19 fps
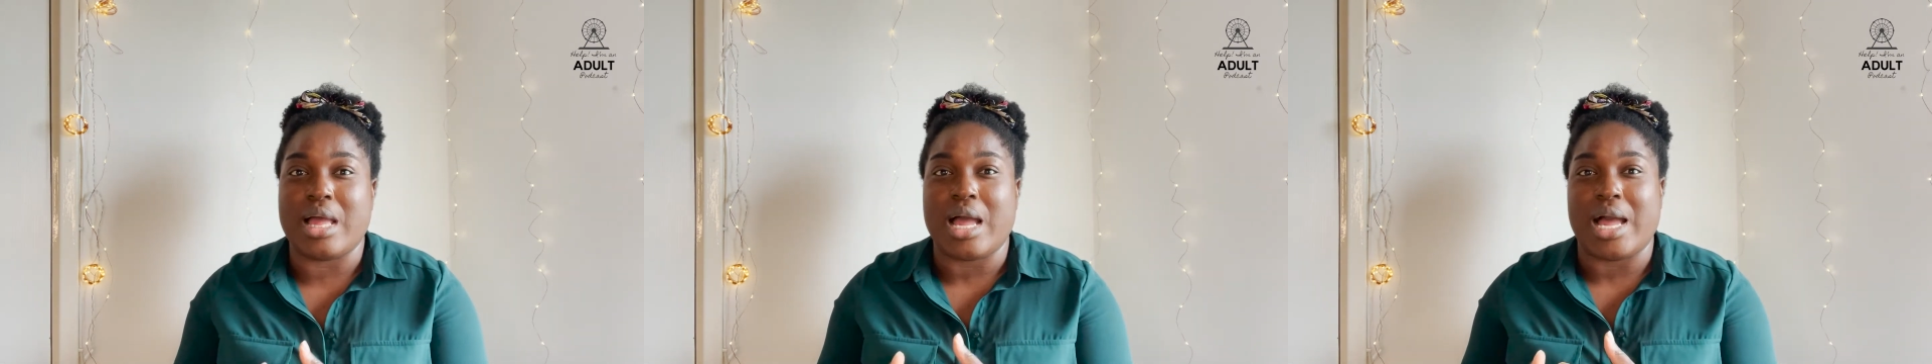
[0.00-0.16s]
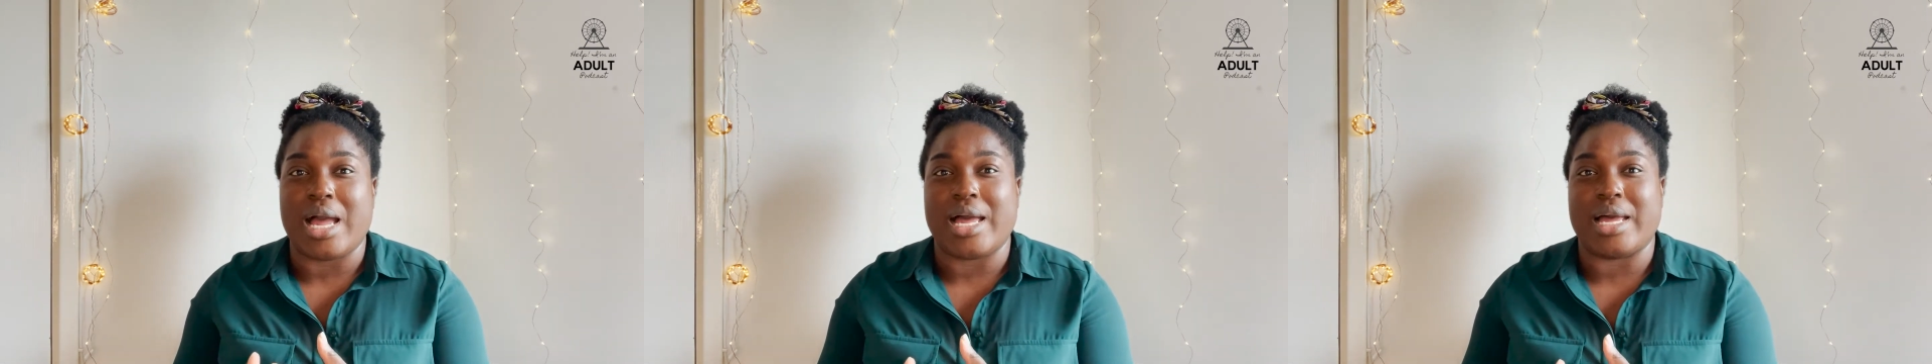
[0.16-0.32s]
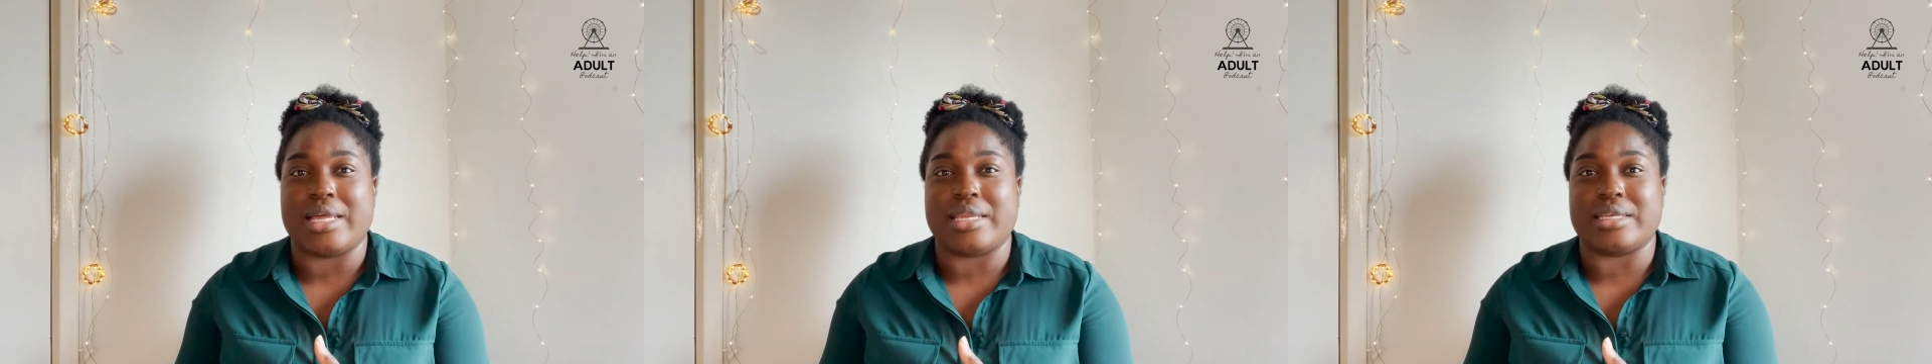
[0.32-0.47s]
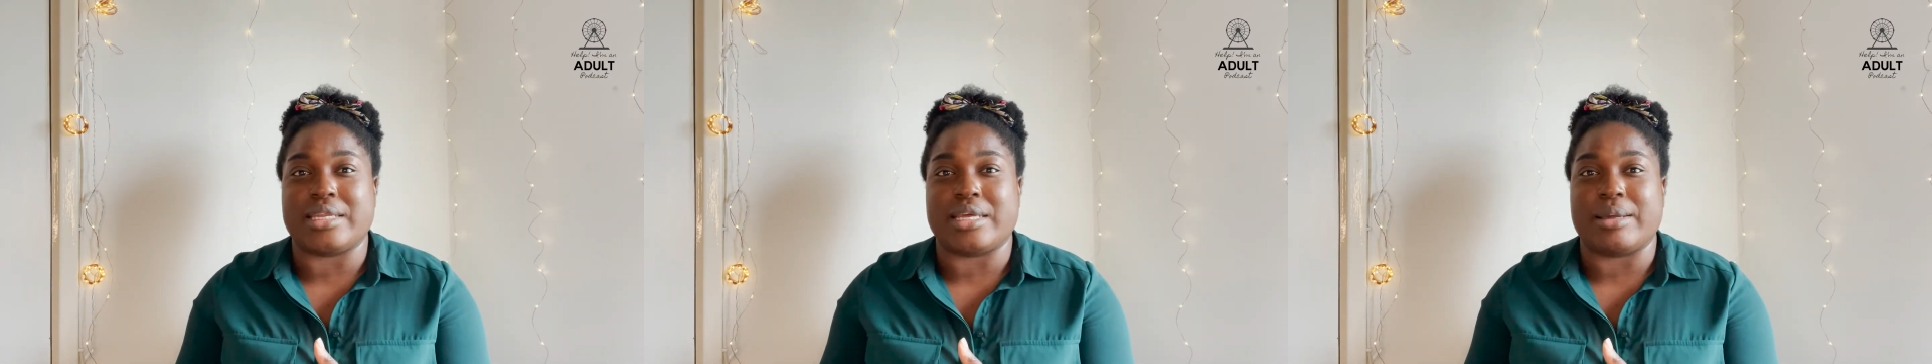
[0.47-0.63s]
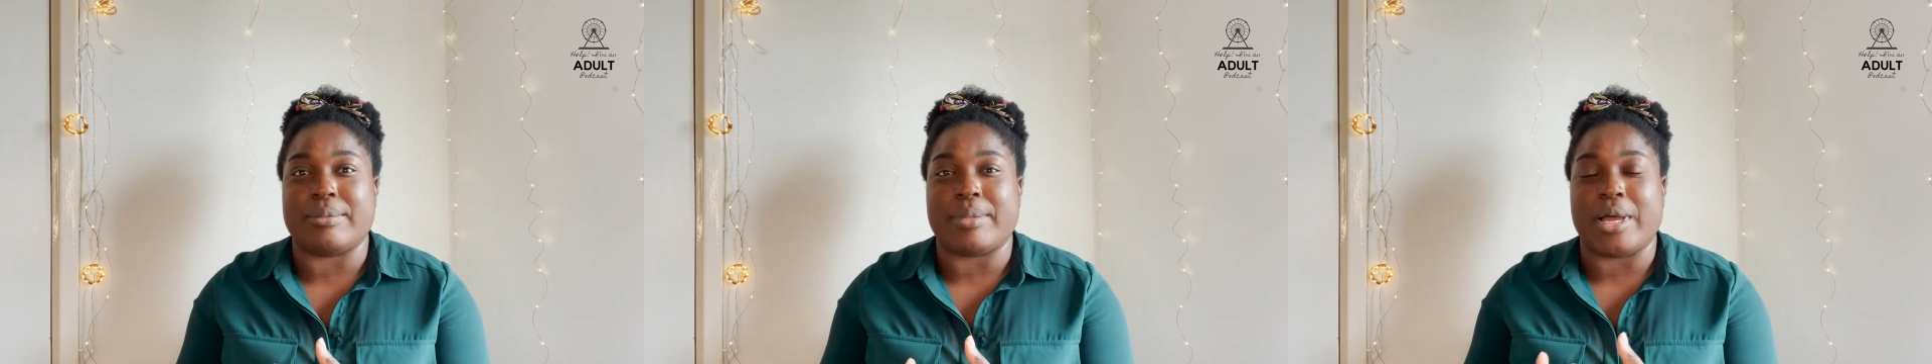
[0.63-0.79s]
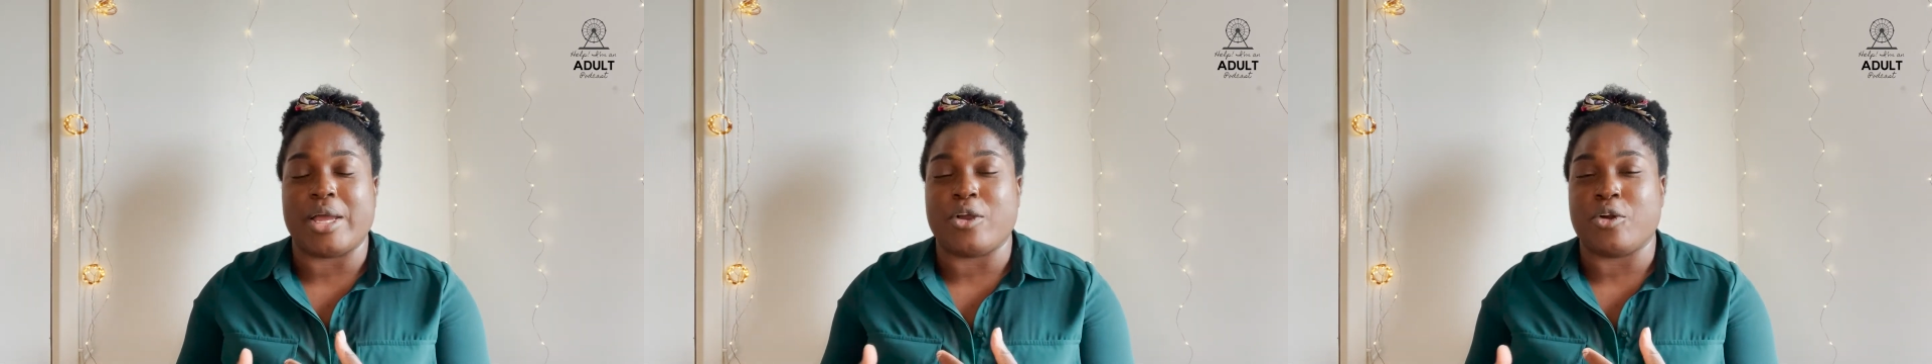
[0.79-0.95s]
And
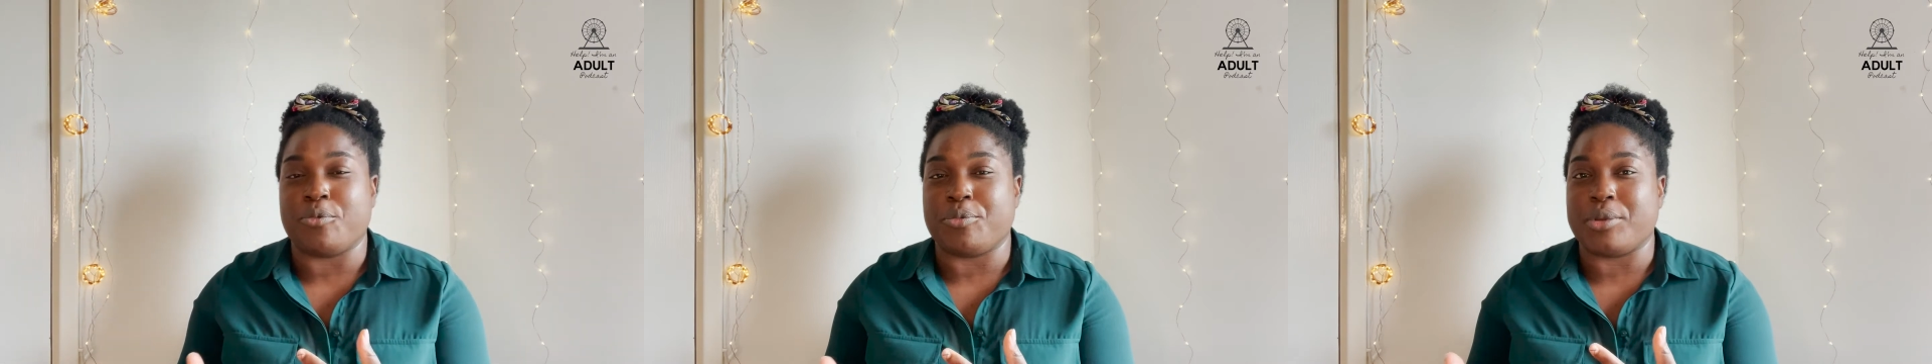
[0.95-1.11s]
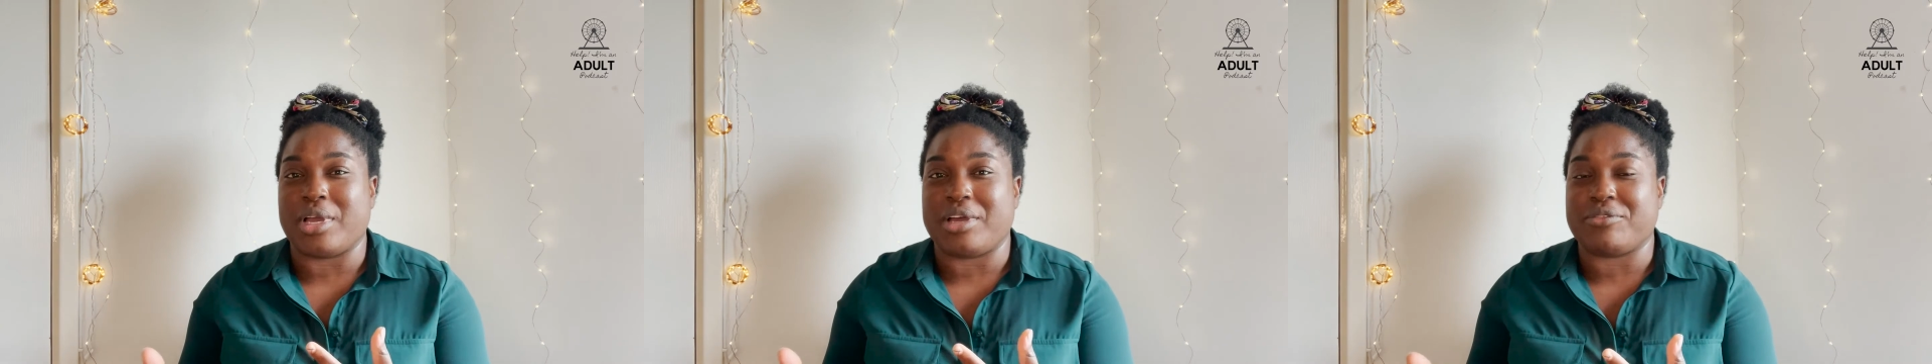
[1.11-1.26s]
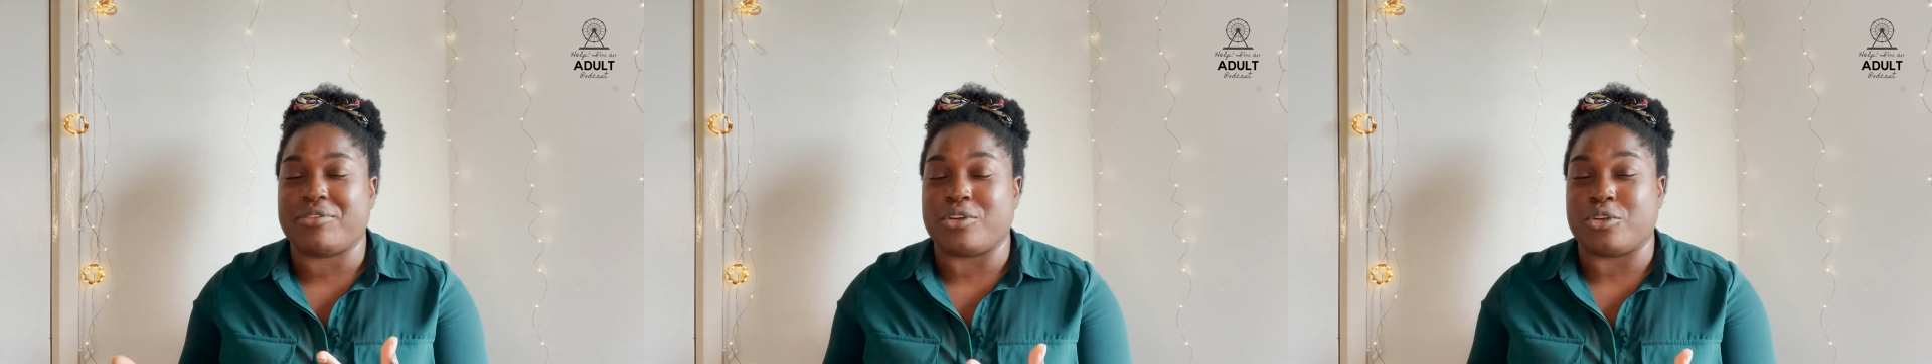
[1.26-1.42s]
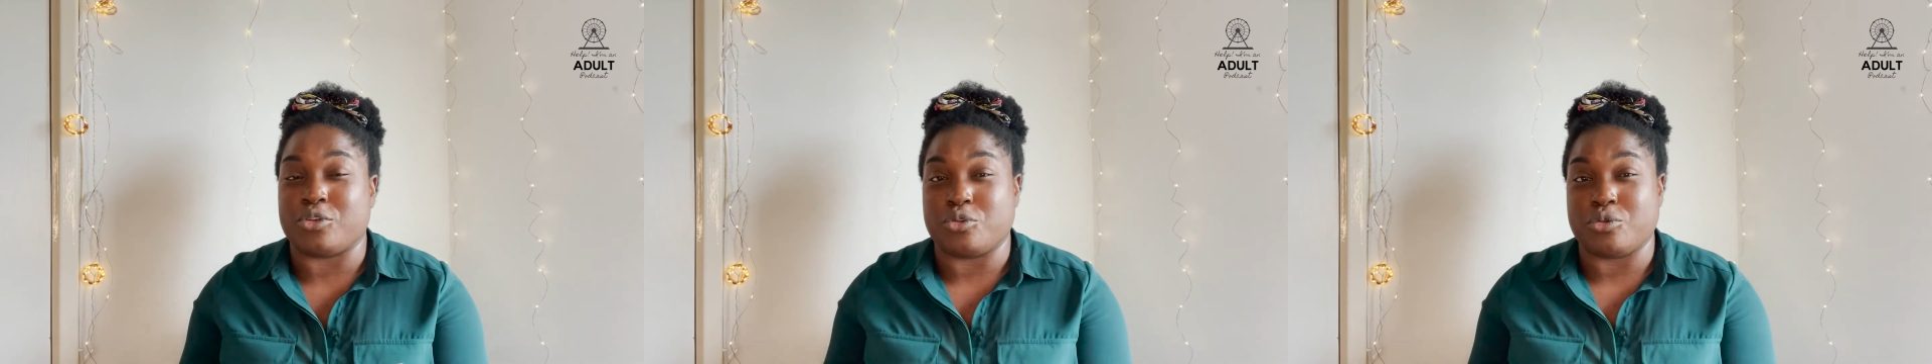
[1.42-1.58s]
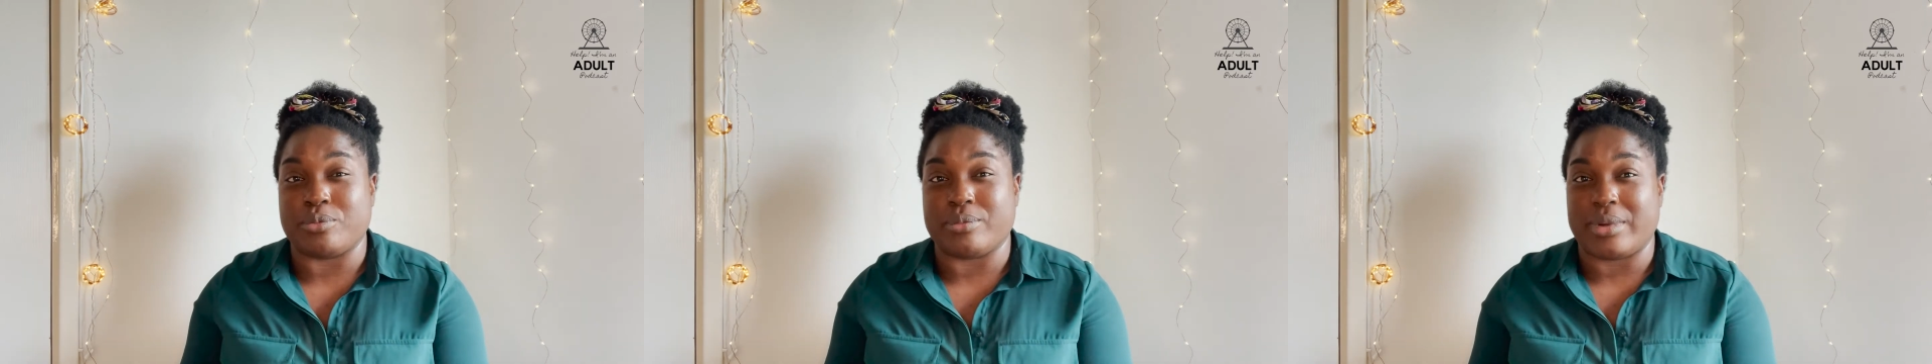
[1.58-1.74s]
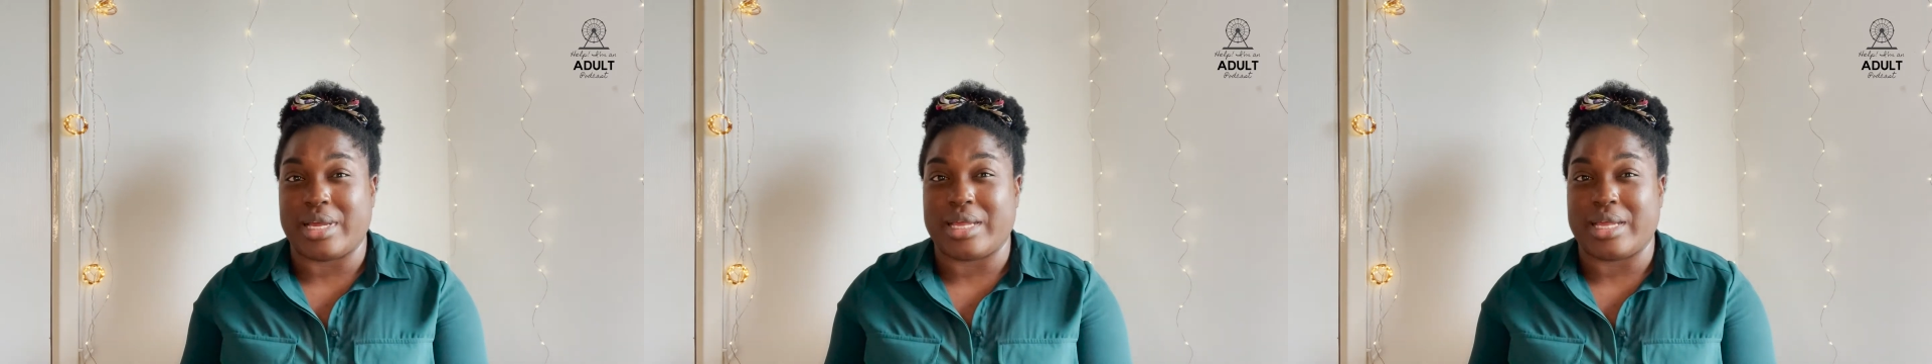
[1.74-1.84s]
I hope you have a good,